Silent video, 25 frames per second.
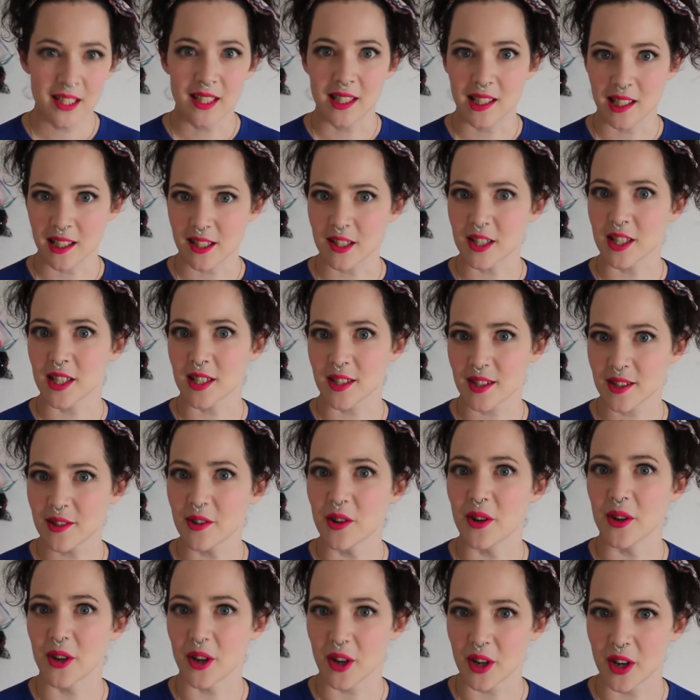you just
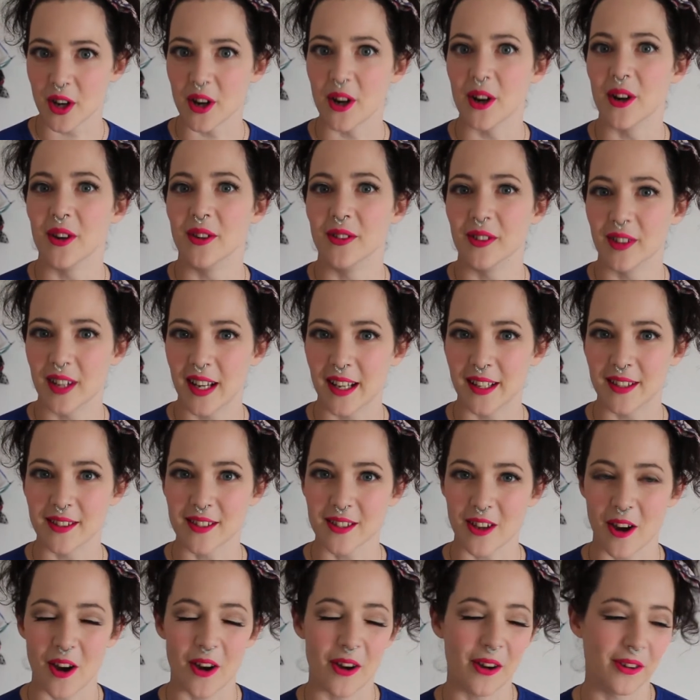gotta go. And
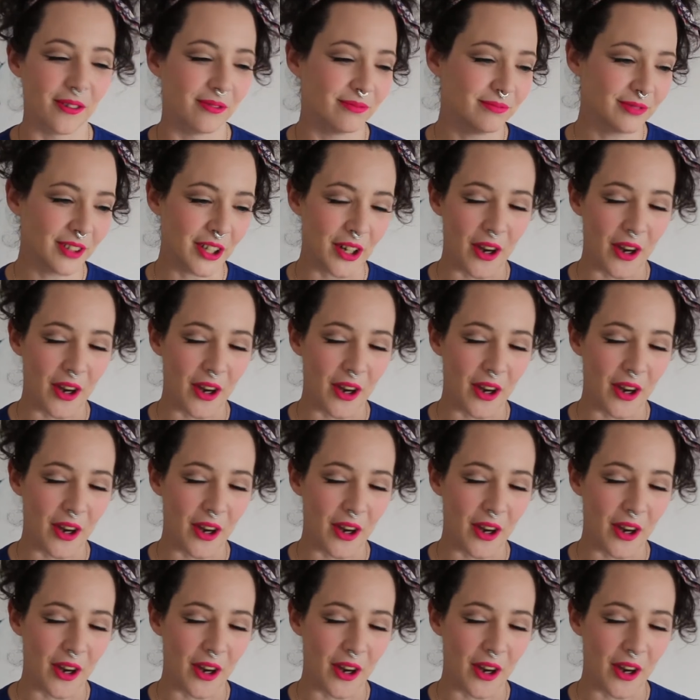so,